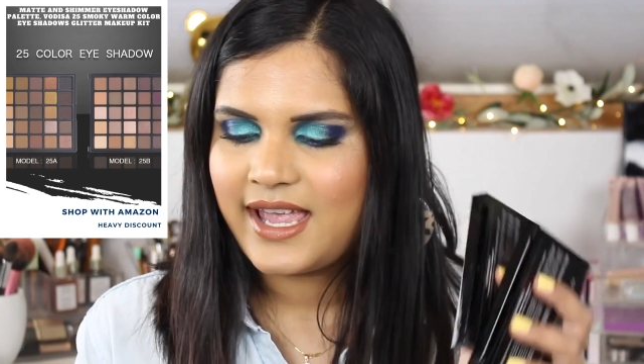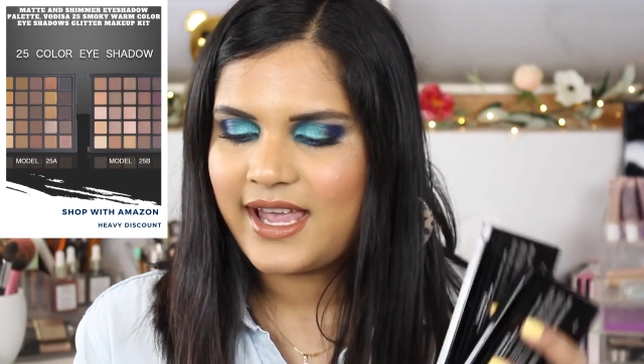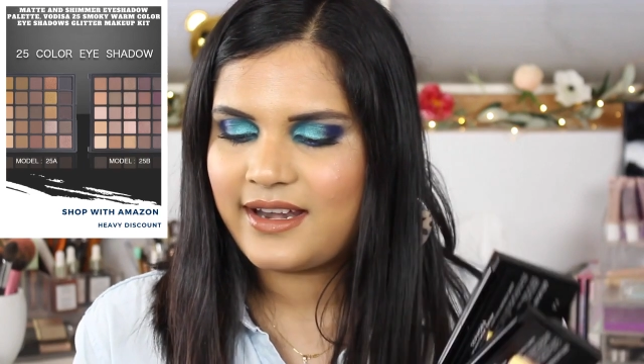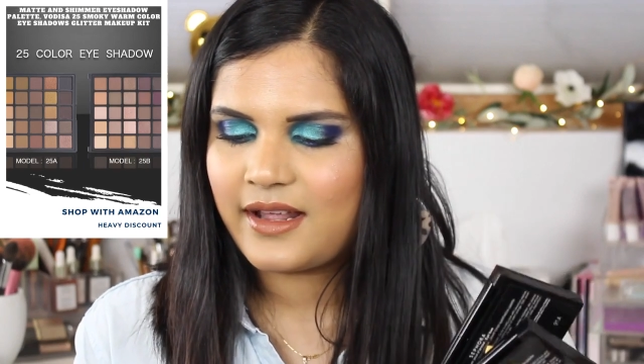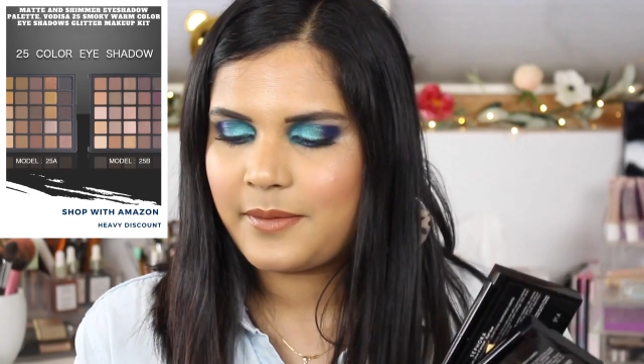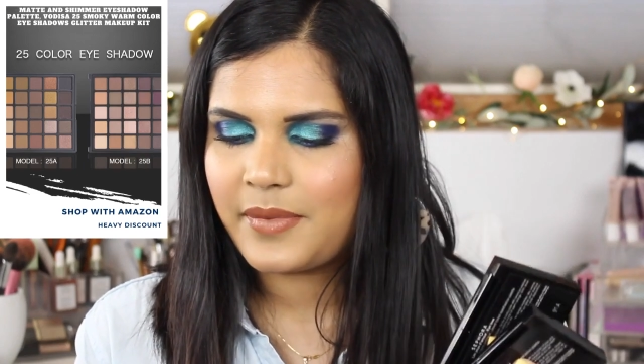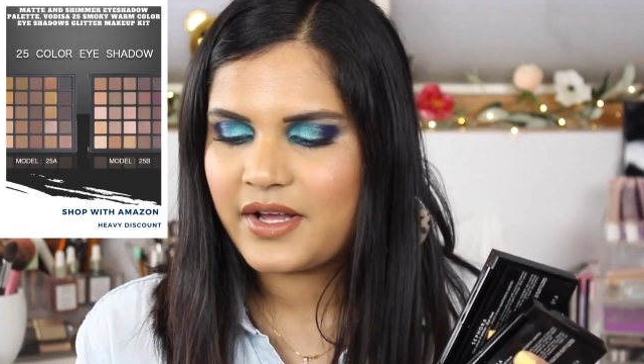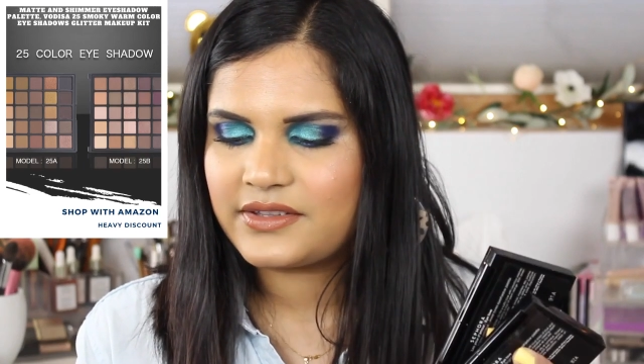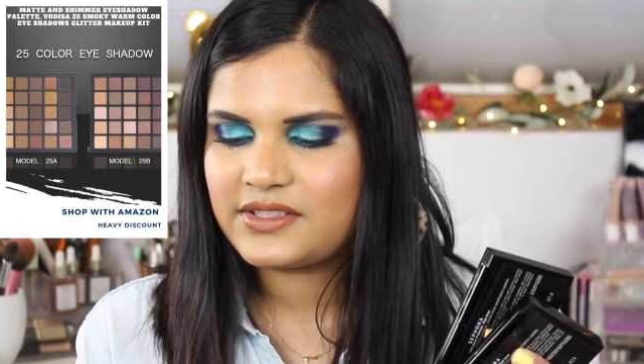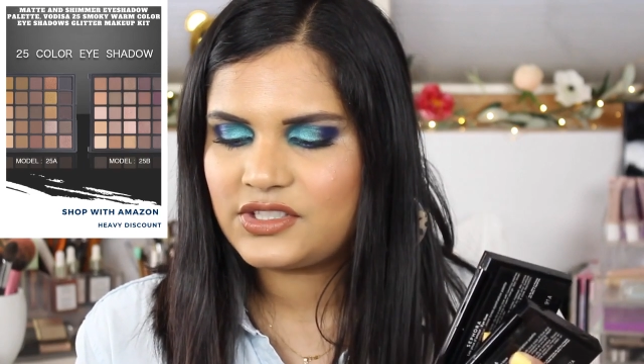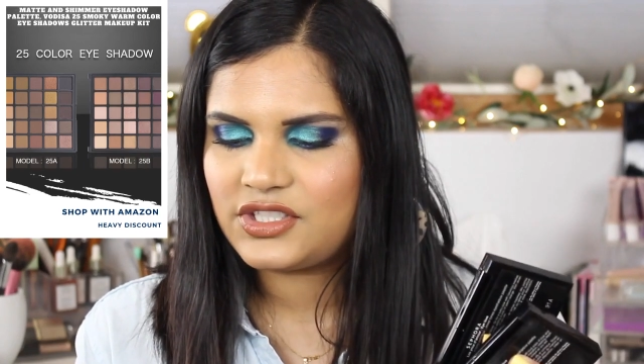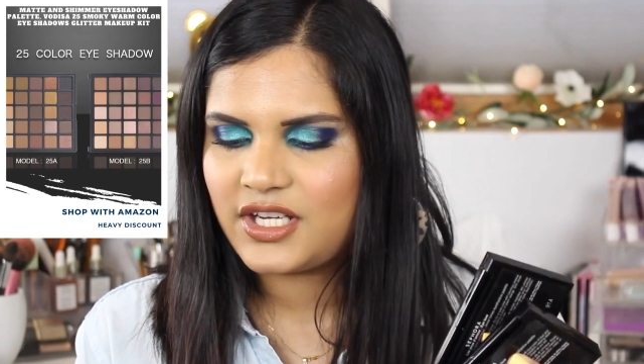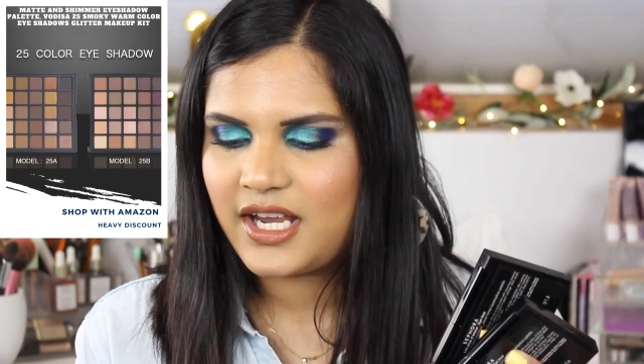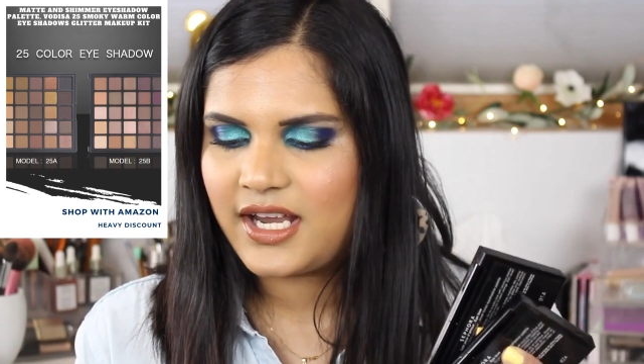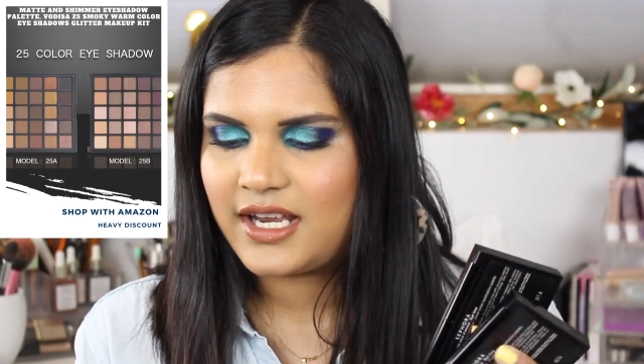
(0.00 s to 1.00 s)
And I bought the
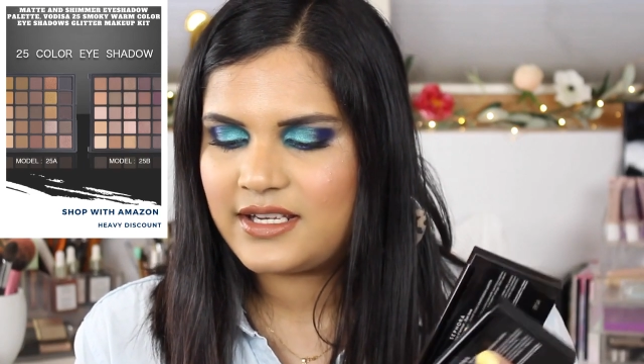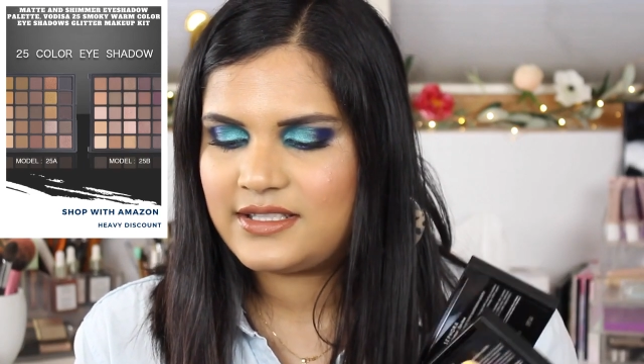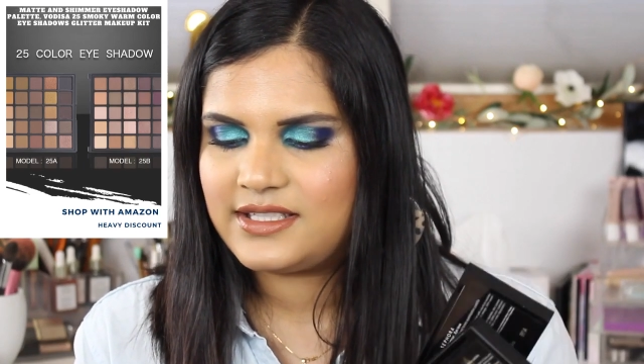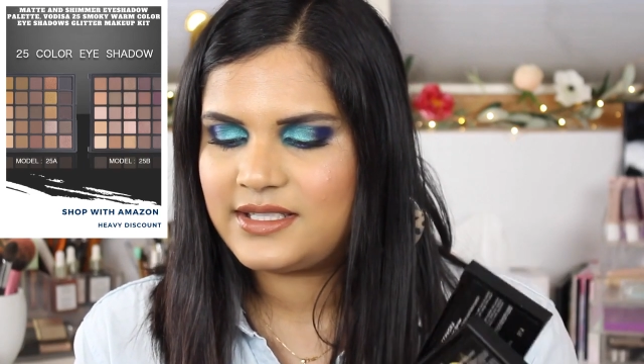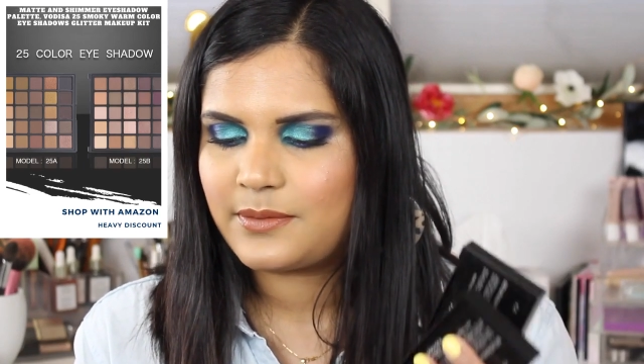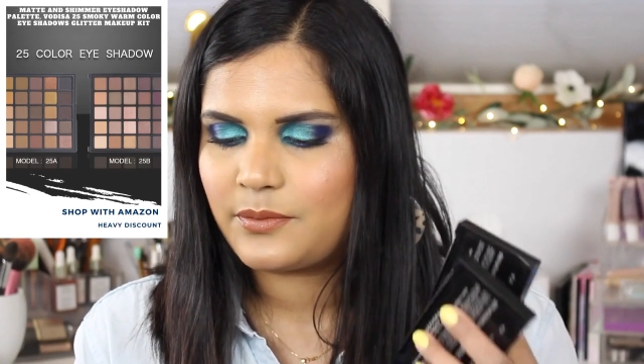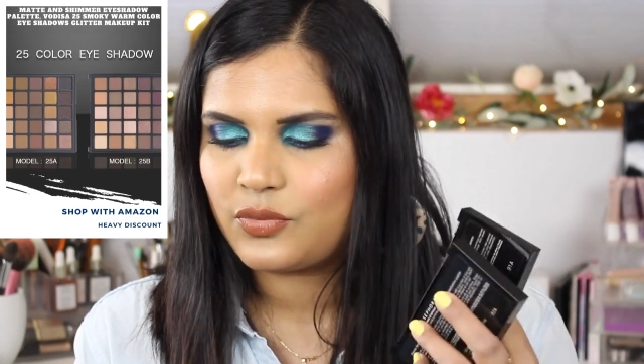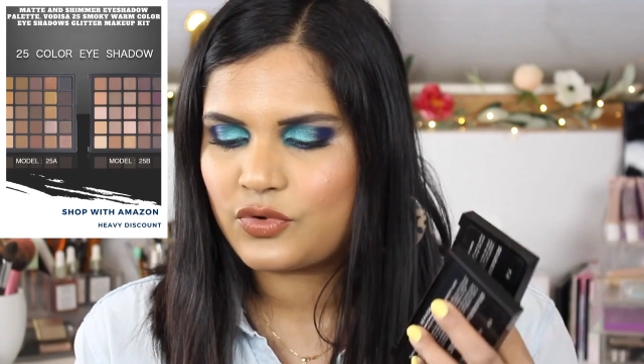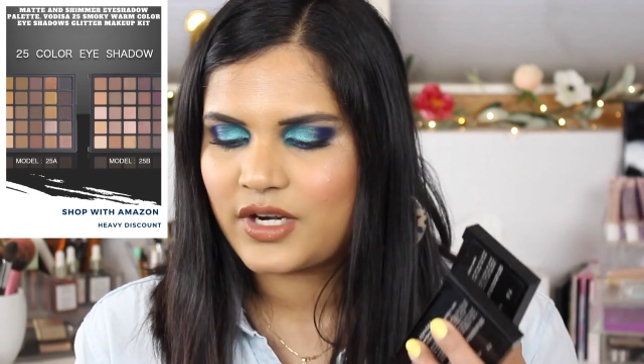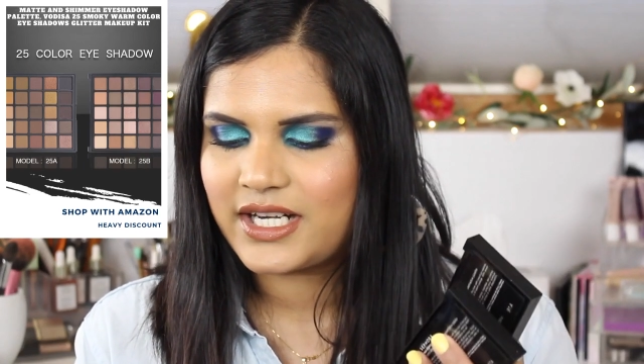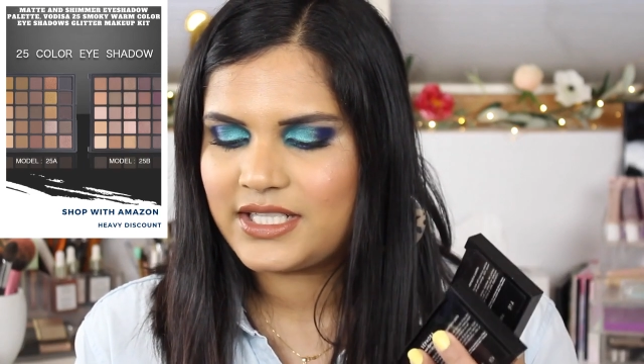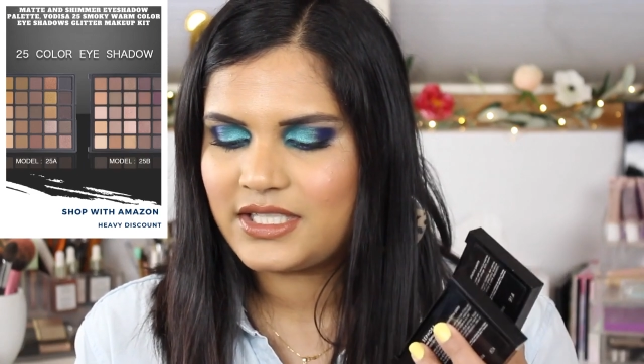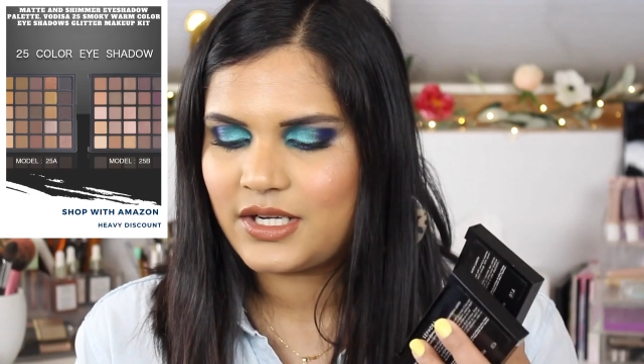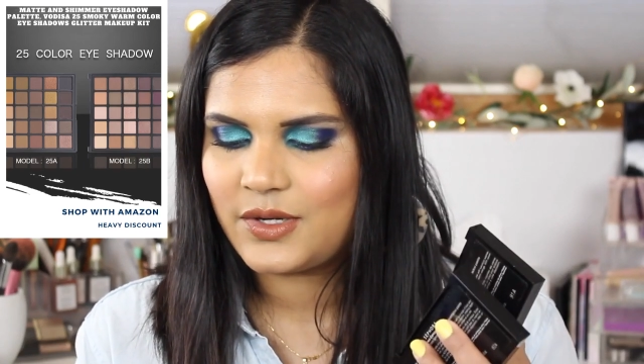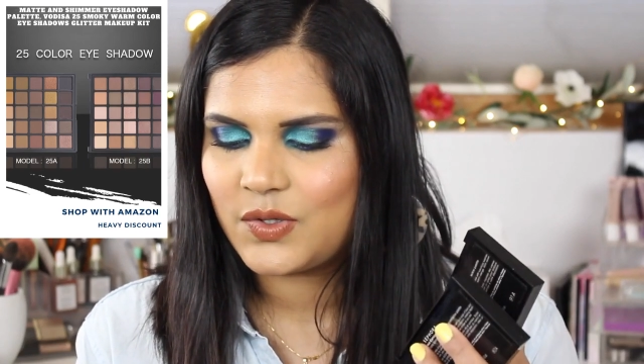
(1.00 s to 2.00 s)
shades
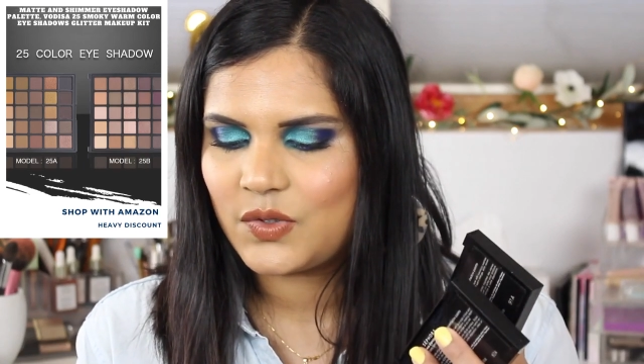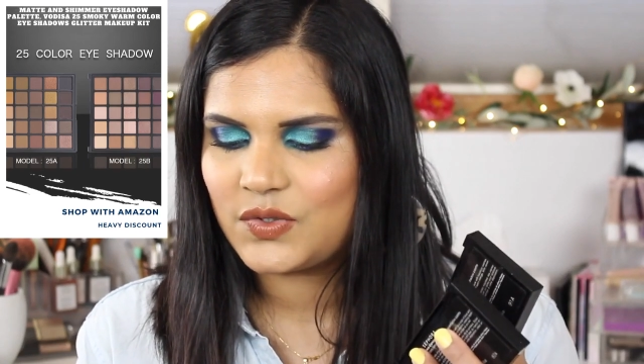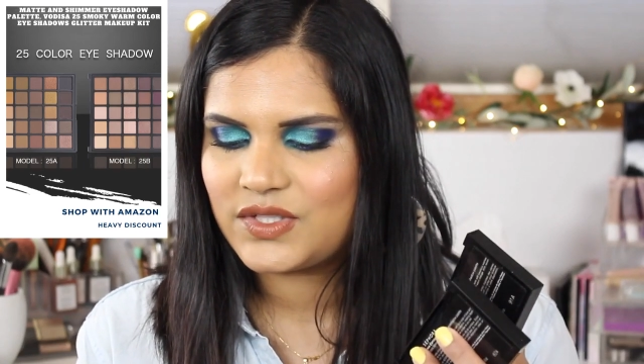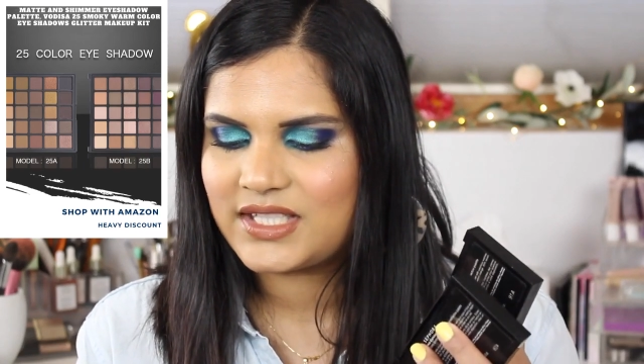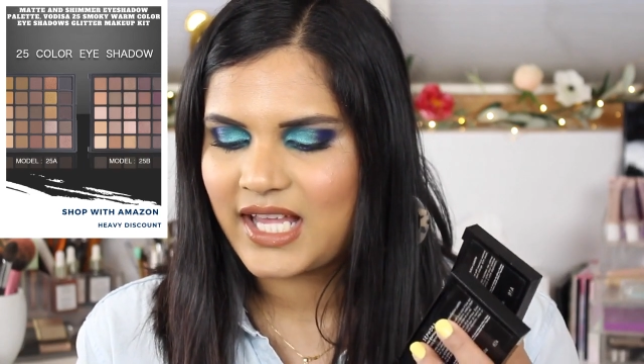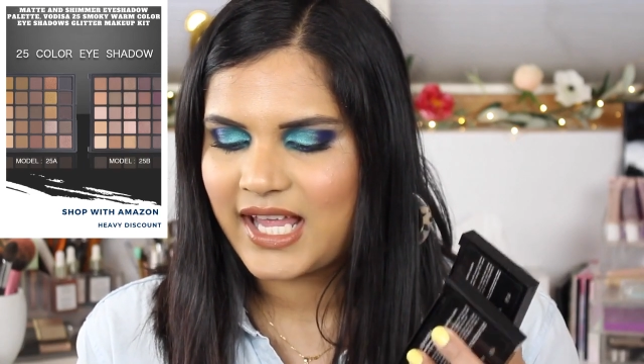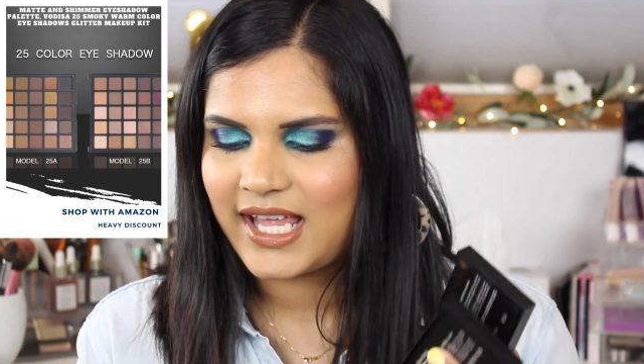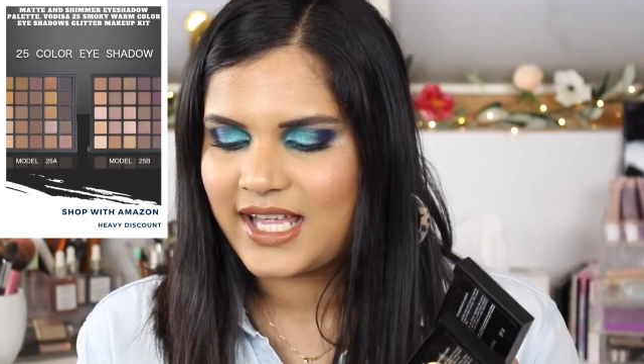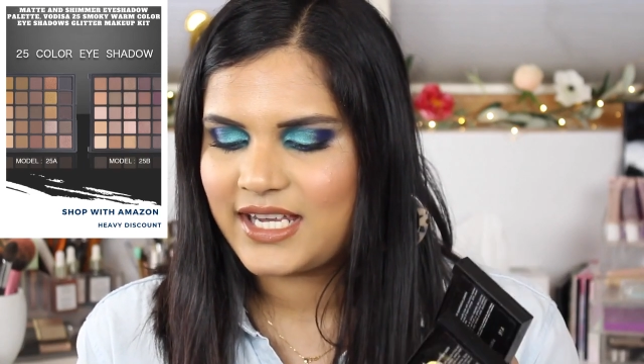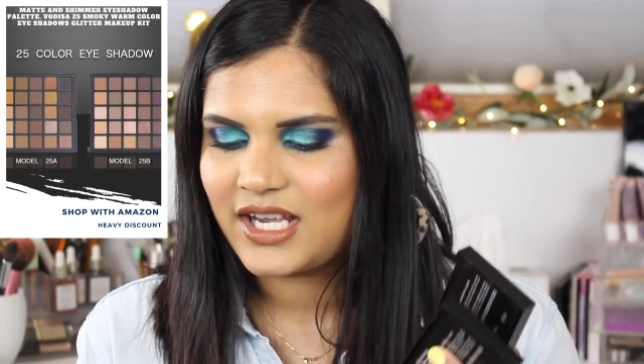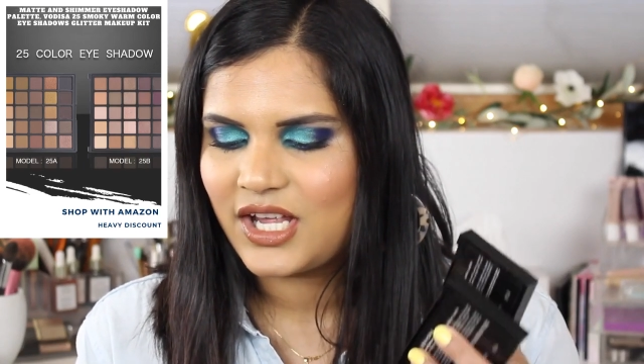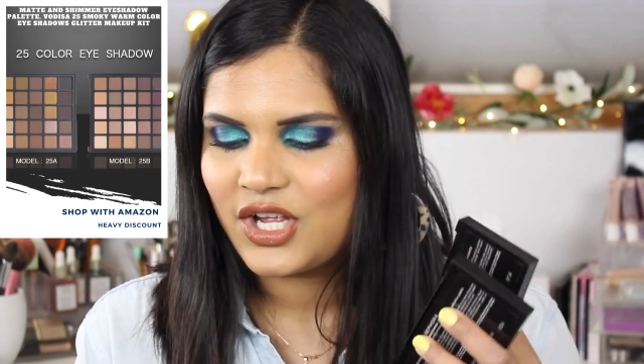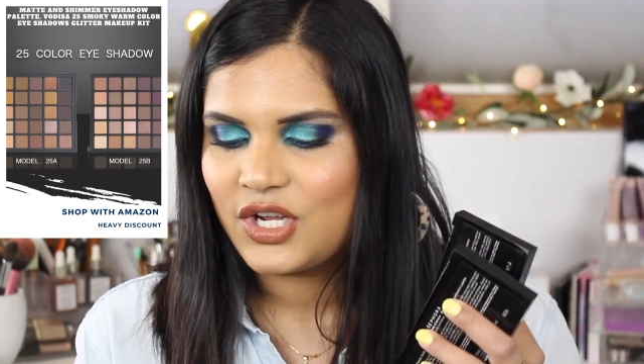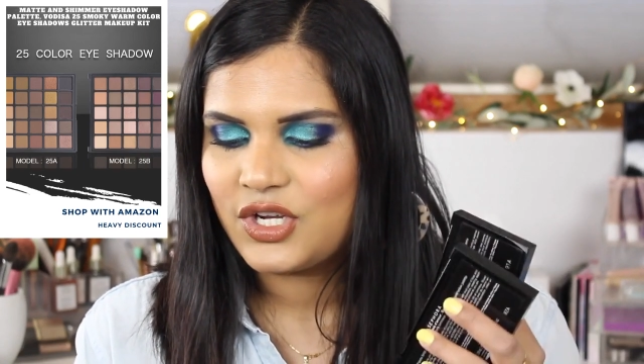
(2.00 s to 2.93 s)
Bright Tones and